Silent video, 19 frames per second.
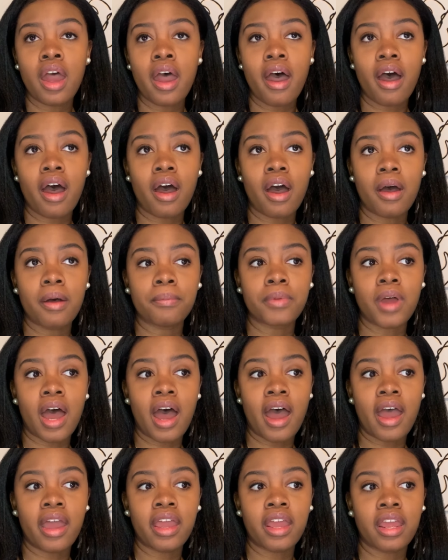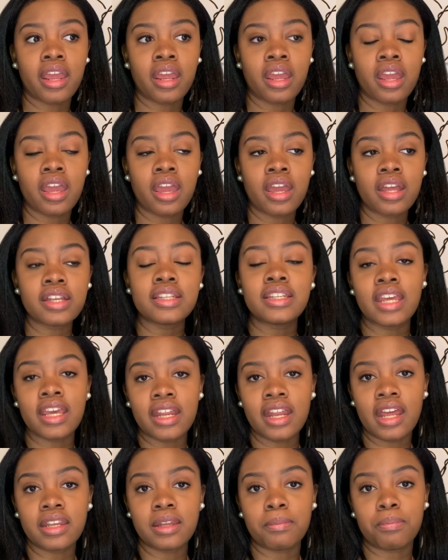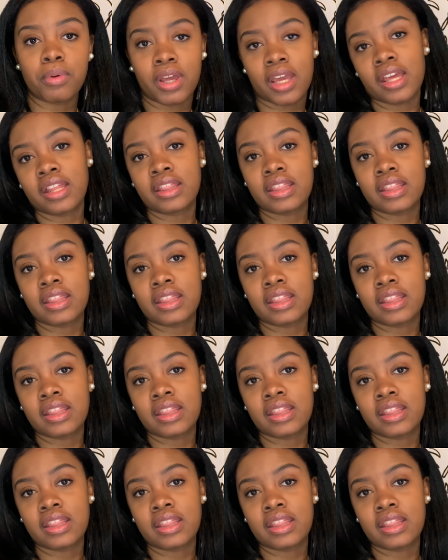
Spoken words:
I did end up bringing